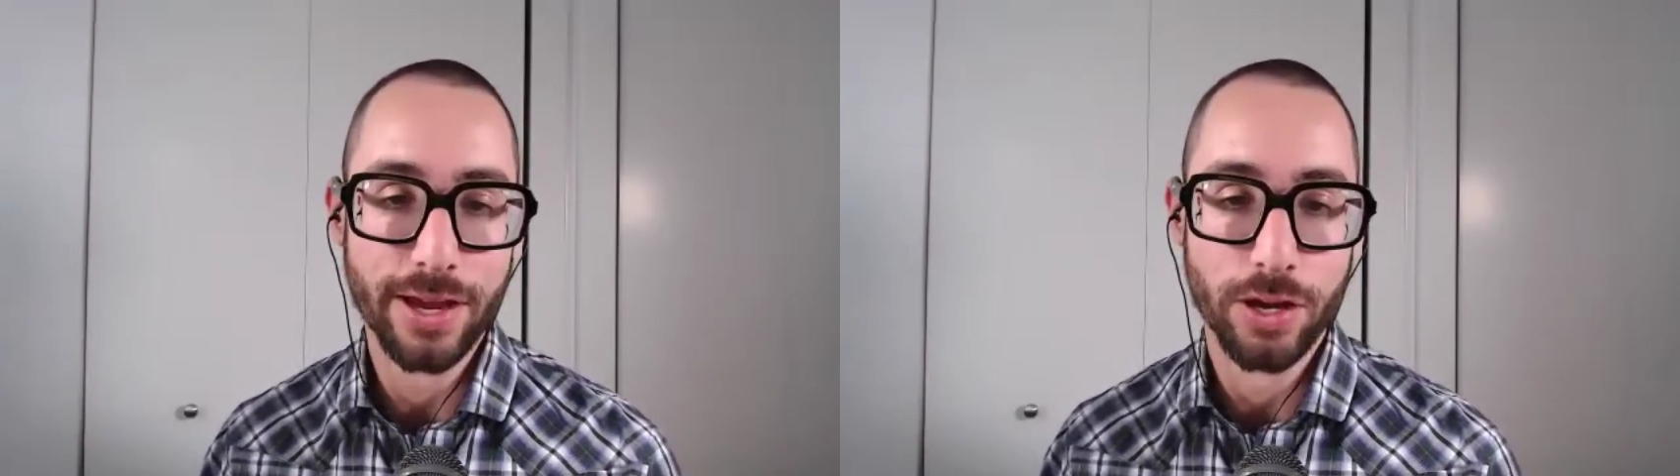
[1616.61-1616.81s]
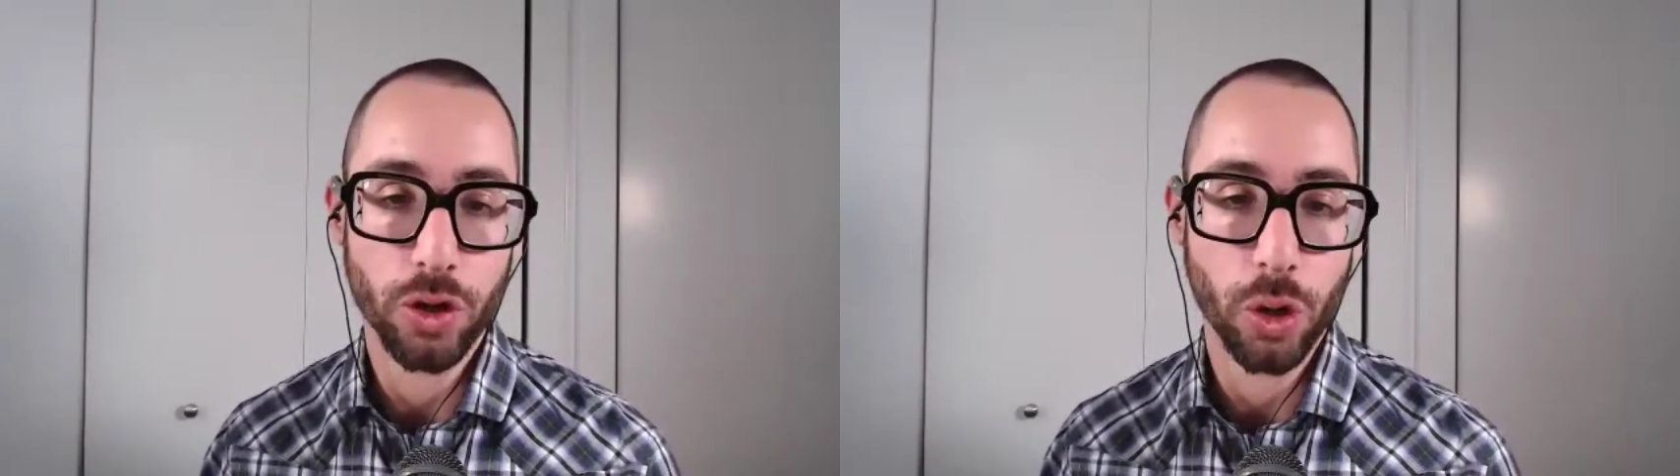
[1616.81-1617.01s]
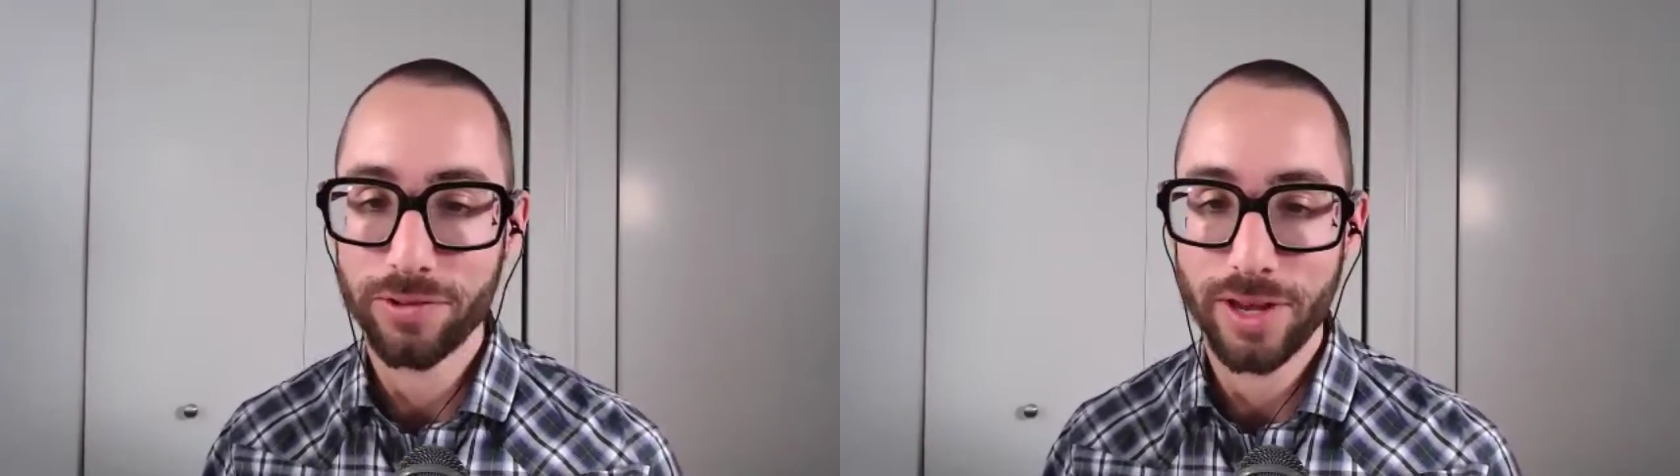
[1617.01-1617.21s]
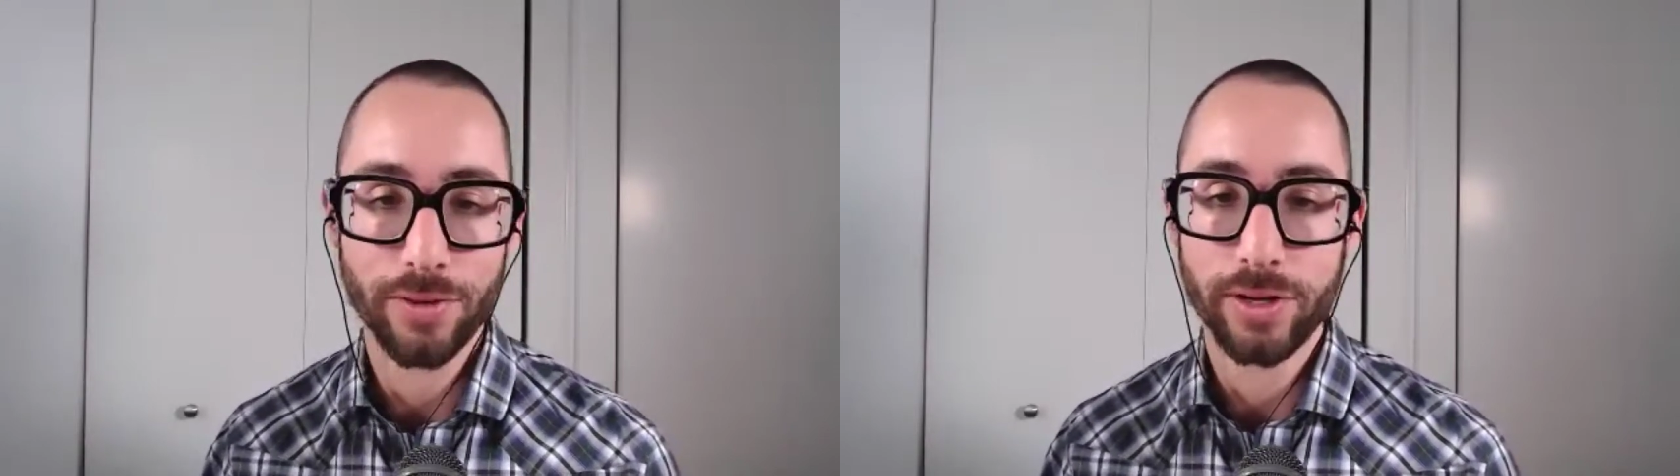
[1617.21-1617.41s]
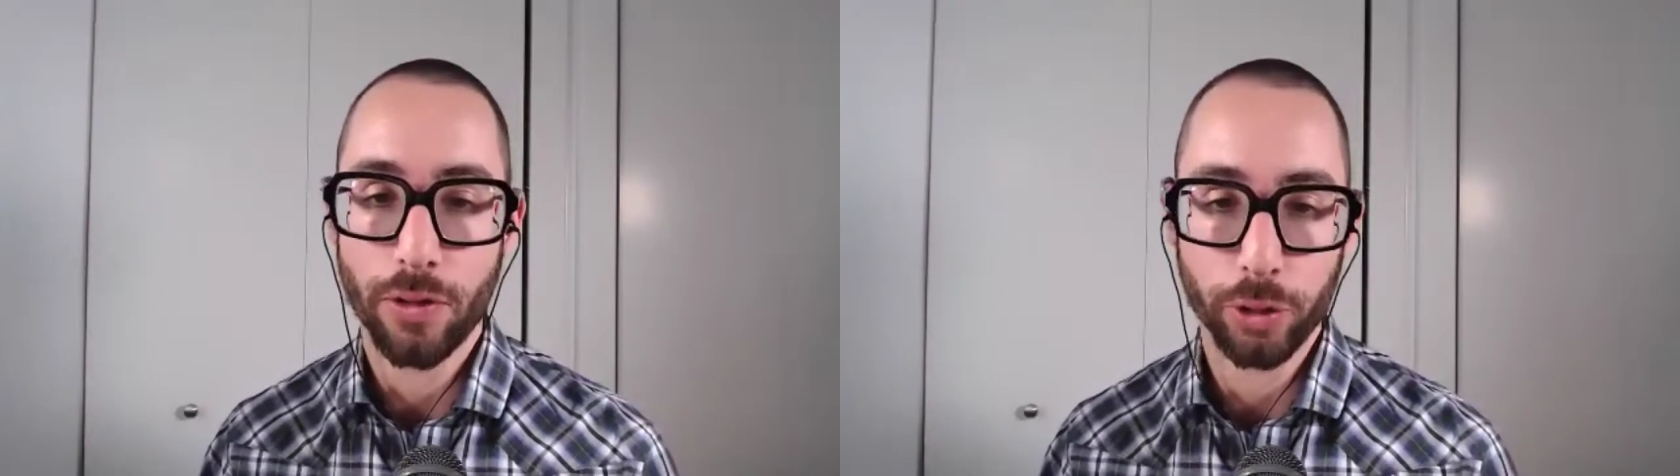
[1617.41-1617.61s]
You can always give it
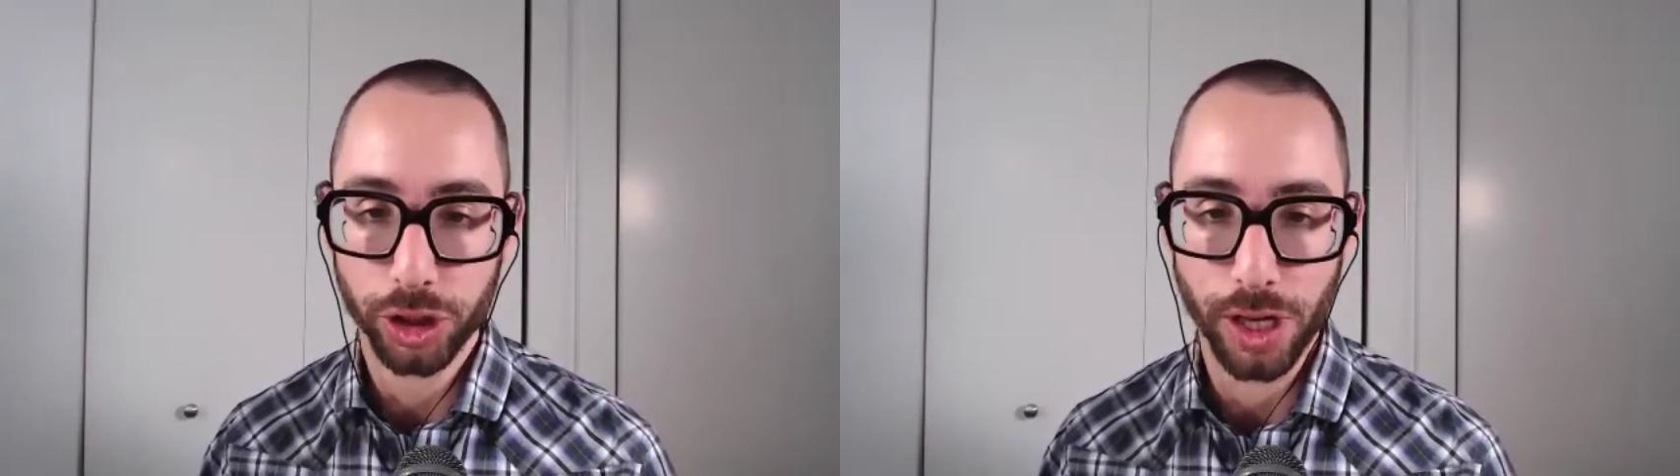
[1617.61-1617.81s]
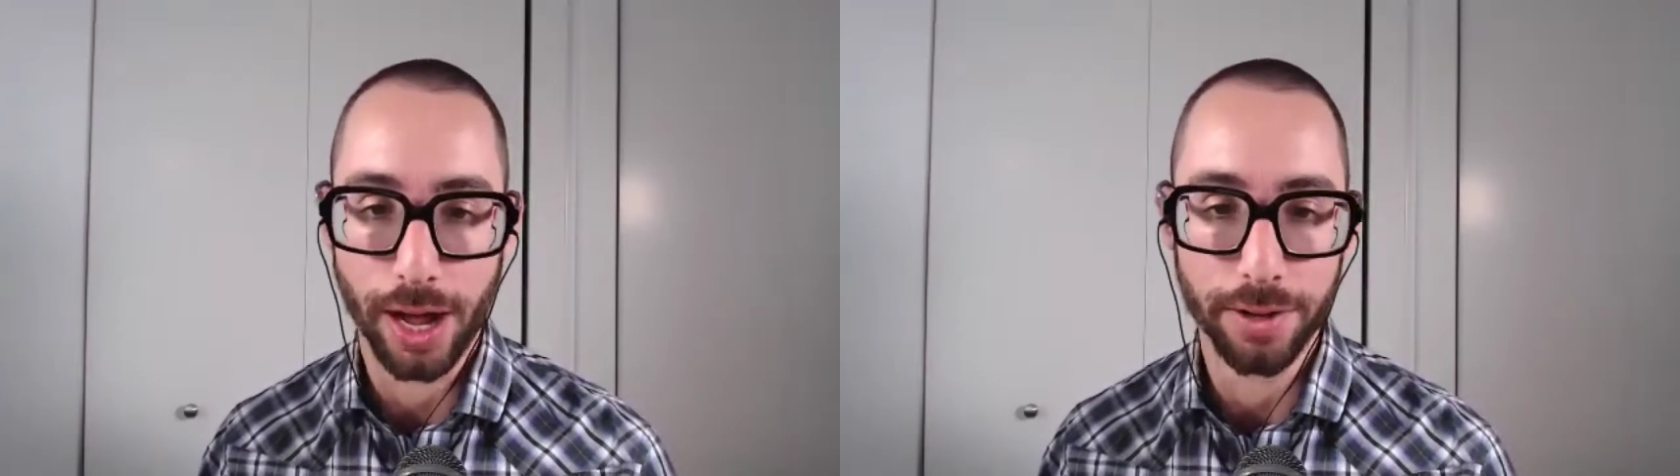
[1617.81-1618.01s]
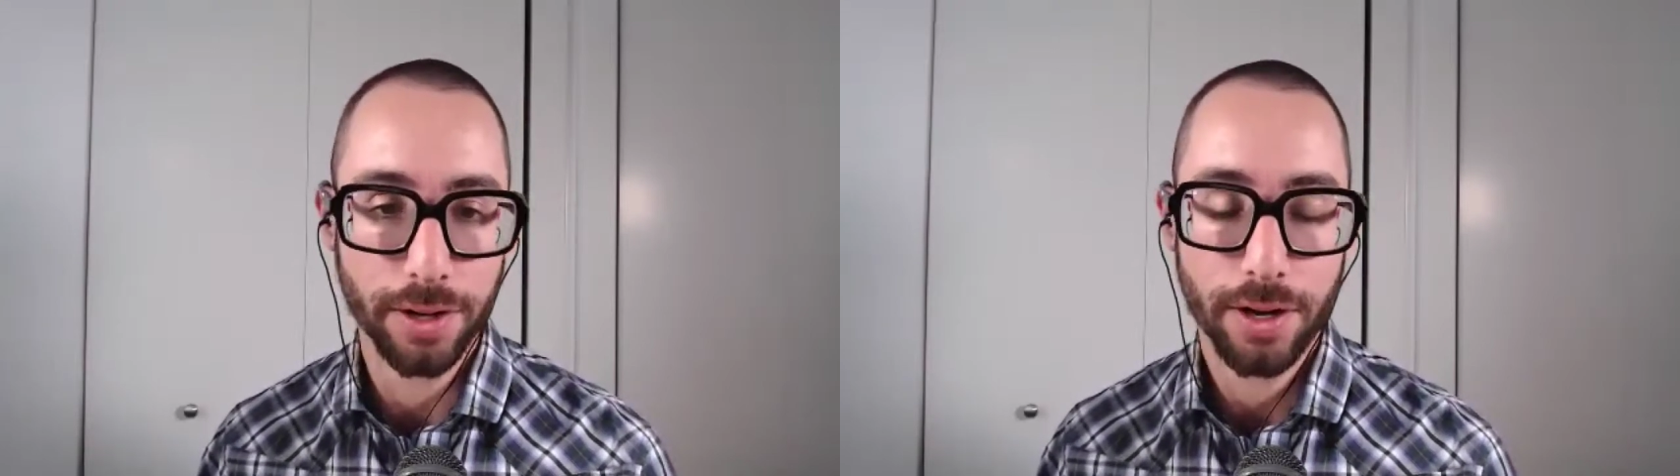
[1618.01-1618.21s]
another shot